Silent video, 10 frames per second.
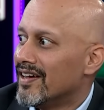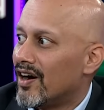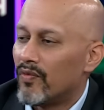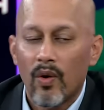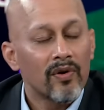
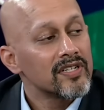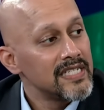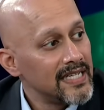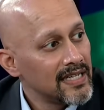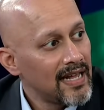of what we're
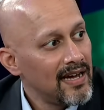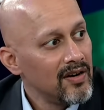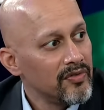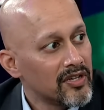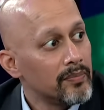seeing
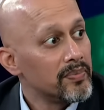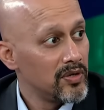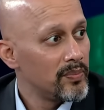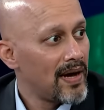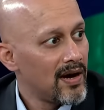now and the
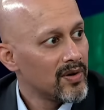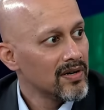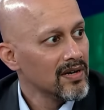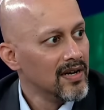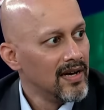compute
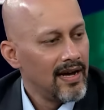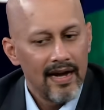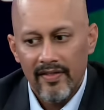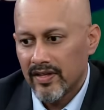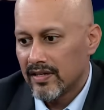power
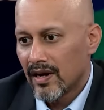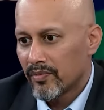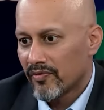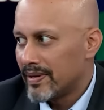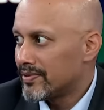and the number
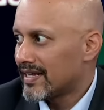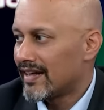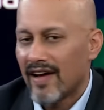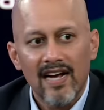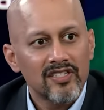of people that have
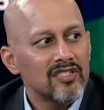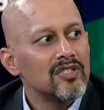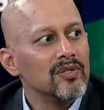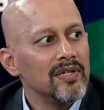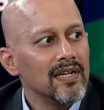access
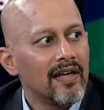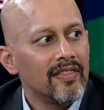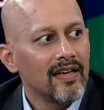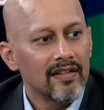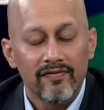to it, I
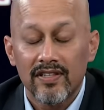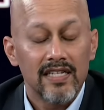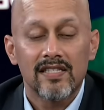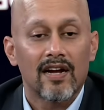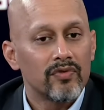think
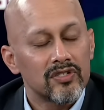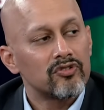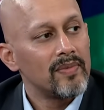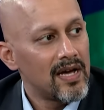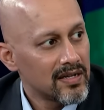inflates that risk
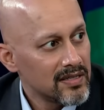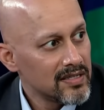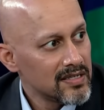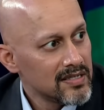dramatically.